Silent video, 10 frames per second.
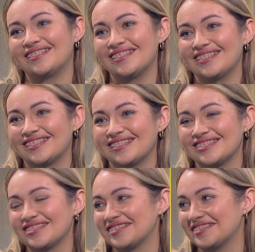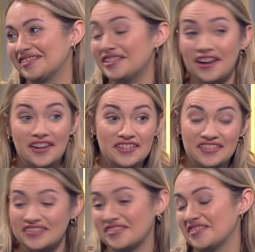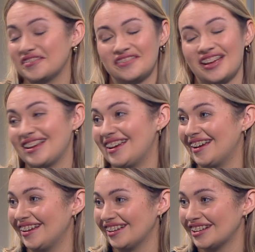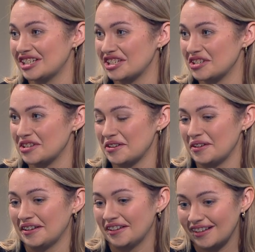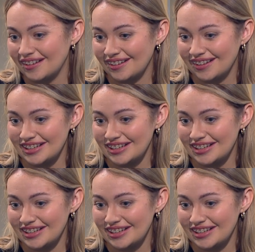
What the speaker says: Yasmin, thank you so much for coming on. And honestly, I just hope this is rolled out for other people.